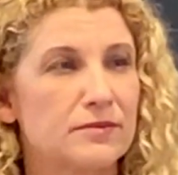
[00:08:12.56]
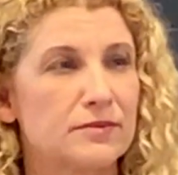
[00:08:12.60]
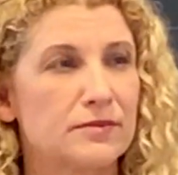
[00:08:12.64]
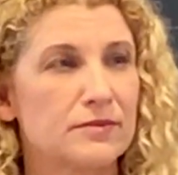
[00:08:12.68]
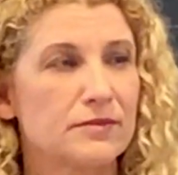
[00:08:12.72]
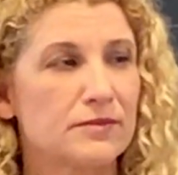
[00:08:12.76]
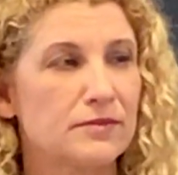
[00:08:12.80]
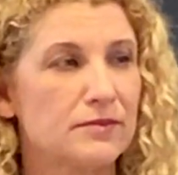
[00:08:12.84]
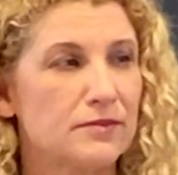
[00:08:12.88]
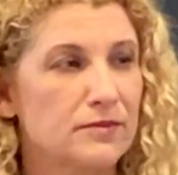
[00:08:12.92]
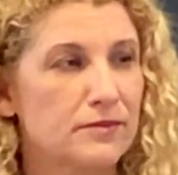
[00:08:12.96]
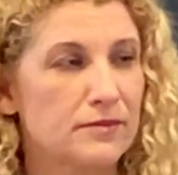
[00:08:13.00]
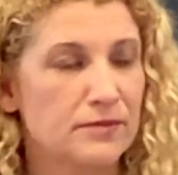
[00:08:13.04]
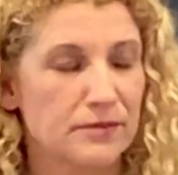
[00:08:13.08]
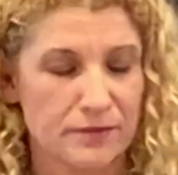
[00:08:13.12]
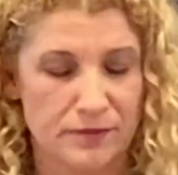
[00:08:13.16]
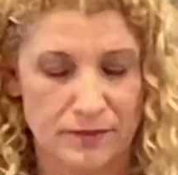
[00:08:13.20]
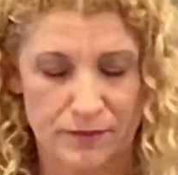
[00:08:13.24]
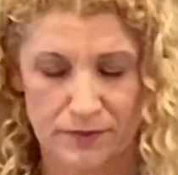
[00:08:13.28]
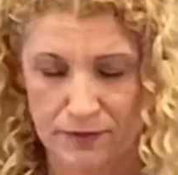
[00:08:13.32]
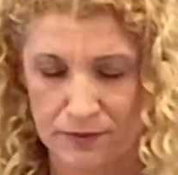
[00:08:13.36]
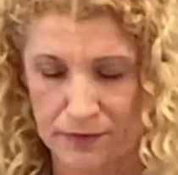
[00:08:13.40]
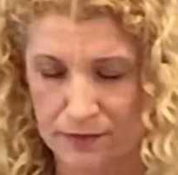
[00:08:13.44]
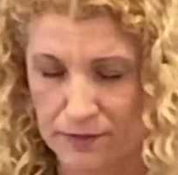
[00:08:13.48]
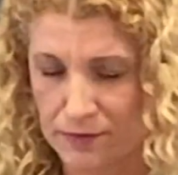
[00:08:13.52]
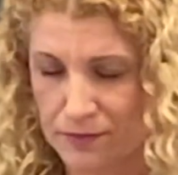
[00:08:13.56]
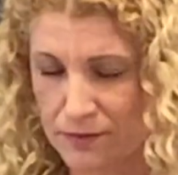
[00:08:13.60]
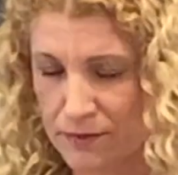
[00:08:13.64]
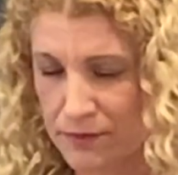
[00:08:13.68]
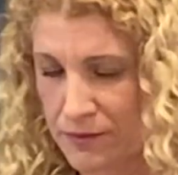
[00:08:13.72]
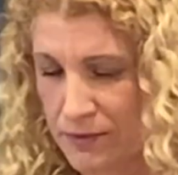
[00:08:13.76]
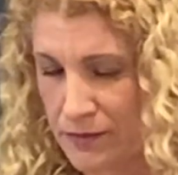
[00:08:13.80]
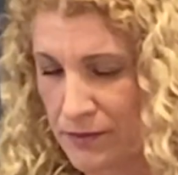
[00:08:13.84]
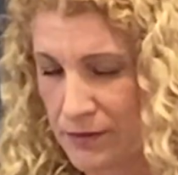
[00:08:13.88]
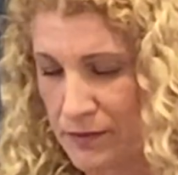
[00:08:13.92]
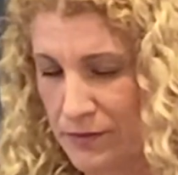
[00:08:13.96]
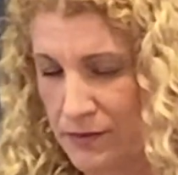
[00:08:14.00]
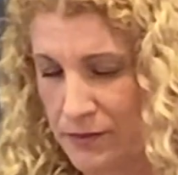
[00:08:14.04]

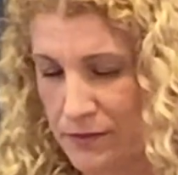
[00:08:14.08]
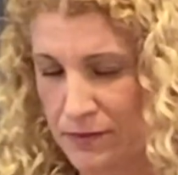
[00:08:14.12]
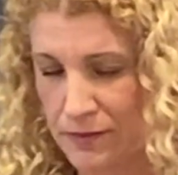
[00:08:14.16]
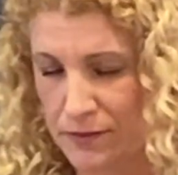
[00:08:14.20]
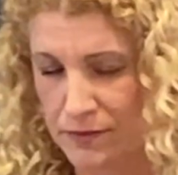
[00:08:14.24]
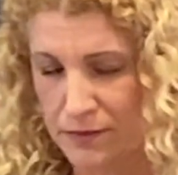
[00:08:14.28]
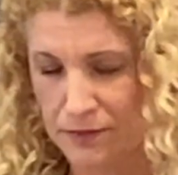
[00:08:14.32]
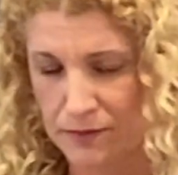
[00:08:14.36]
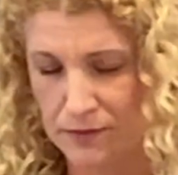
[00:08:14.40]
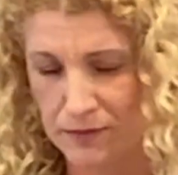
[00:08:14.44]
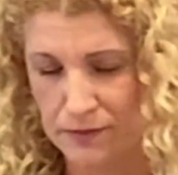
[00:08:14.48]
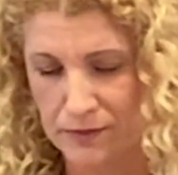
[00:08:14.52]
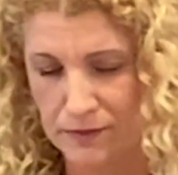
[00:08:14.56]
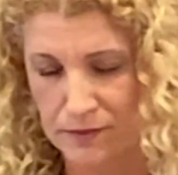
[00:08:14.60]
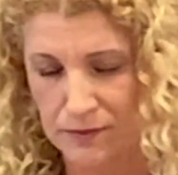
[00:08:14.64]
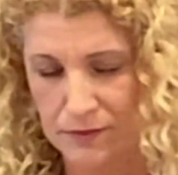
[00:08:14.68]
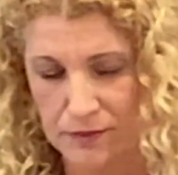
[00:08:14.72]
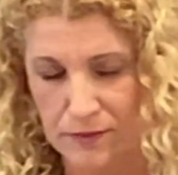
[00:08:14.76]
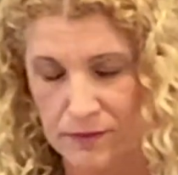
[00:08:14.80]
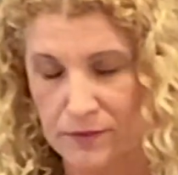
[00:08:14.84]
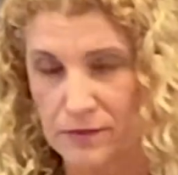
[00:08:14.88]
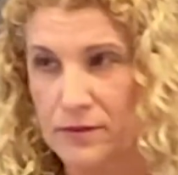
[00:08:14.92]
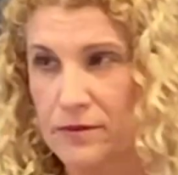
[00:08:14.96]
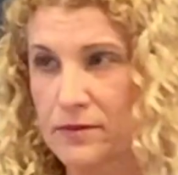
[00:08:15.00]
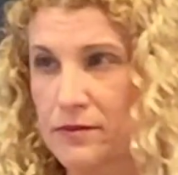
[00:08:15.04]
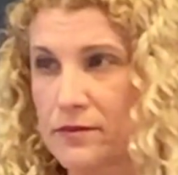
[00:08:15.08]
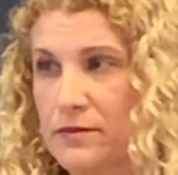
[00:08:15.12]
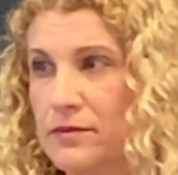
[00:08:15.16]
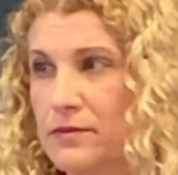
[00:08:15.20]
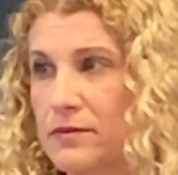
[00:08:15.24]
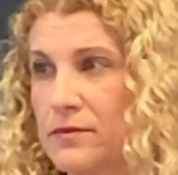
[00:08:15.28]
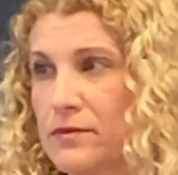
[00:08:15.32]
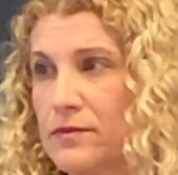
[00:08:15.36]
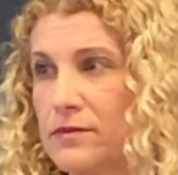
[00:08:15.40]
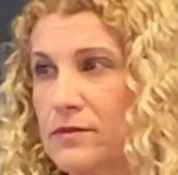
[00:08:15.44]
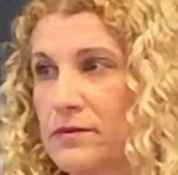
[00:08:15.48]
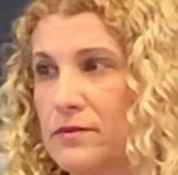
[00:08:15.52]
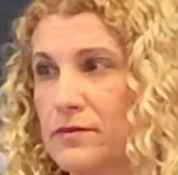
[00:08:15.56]

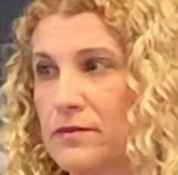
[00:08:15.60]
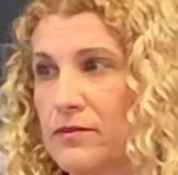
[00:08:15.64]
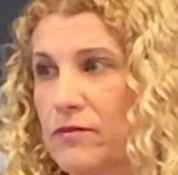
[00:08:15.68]
Nobody speaks.